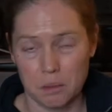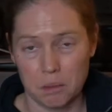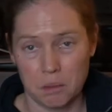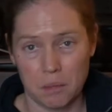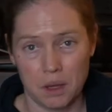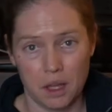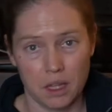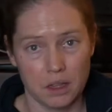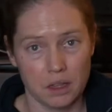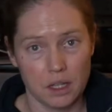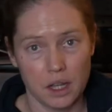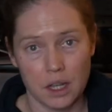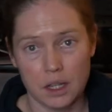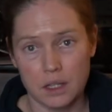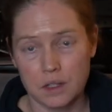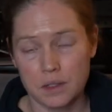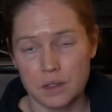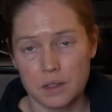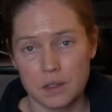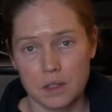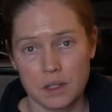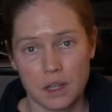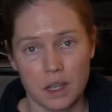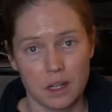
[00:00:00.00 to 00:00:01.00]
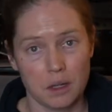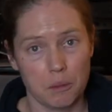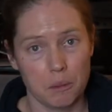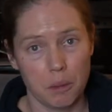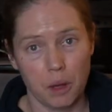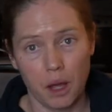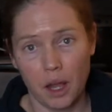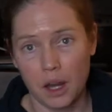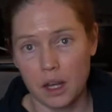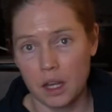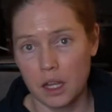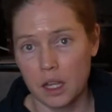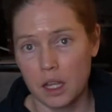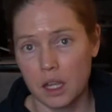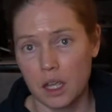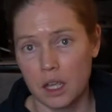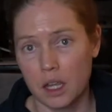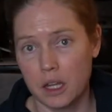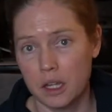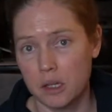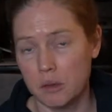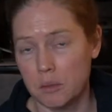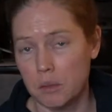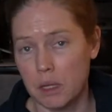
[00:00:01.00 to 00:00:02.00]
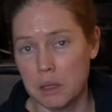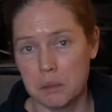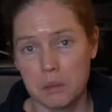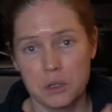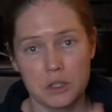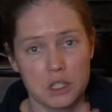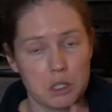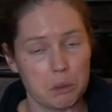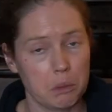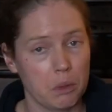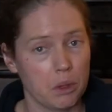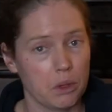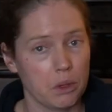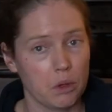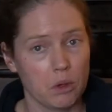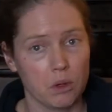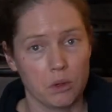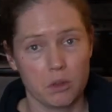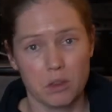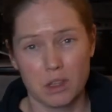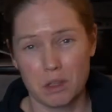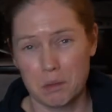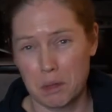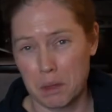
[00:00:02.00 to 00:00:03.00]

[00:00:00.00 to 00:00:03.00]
my lens and a body and maybe some other thing,